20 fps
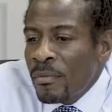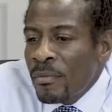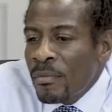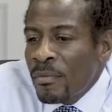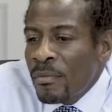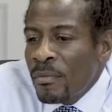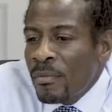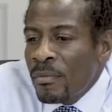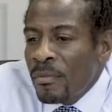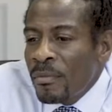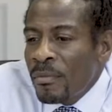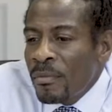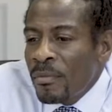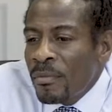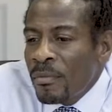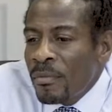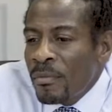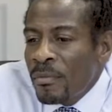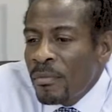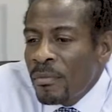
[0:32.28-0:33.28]

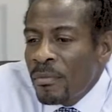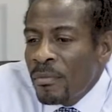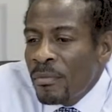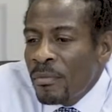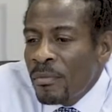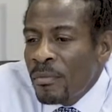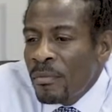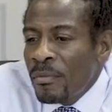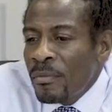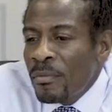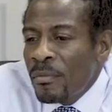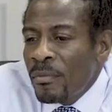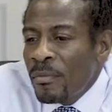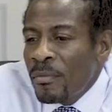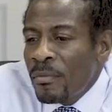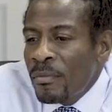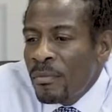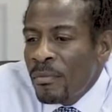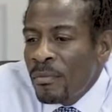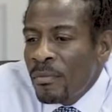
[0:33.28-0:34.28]

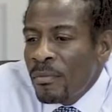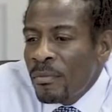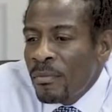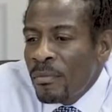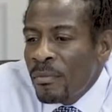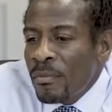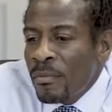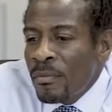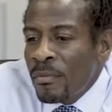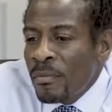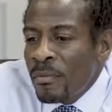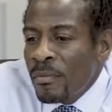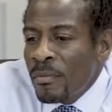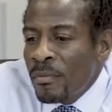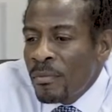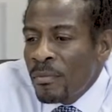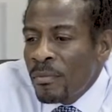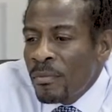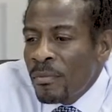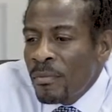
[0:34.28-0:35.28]

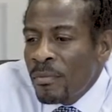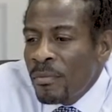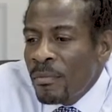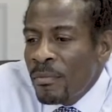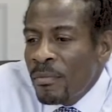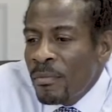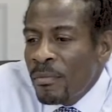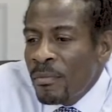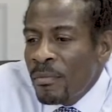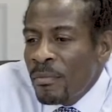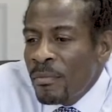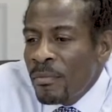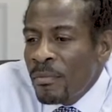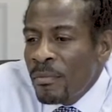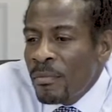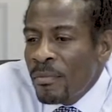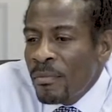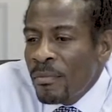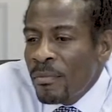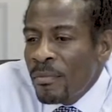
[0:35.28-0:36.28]

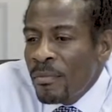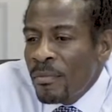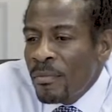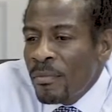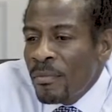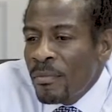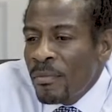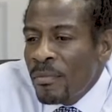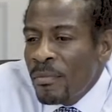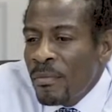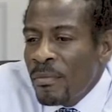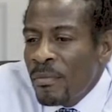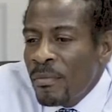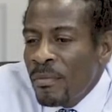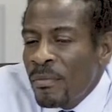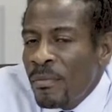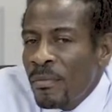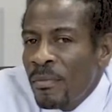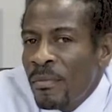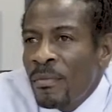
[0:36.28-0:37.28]

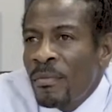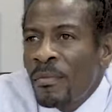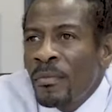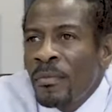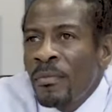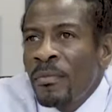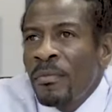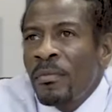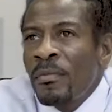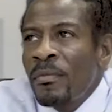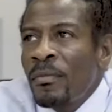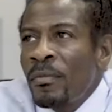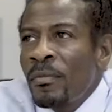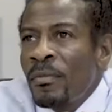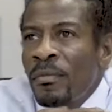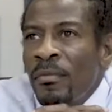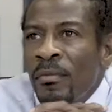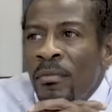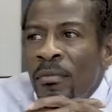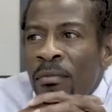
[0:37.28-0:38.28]

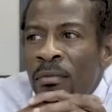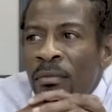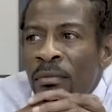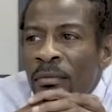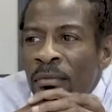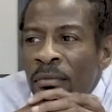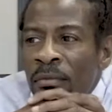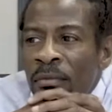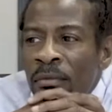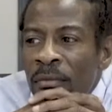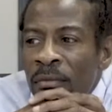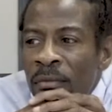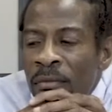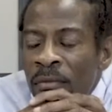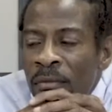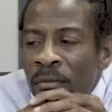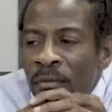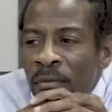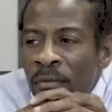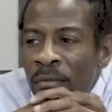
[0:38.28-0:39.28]

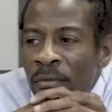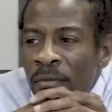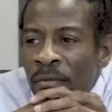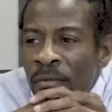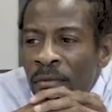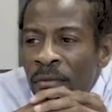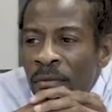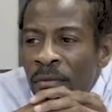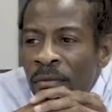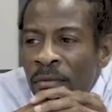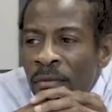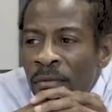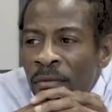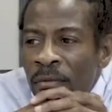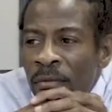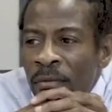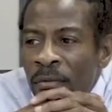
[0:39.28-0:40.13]
(not speaking)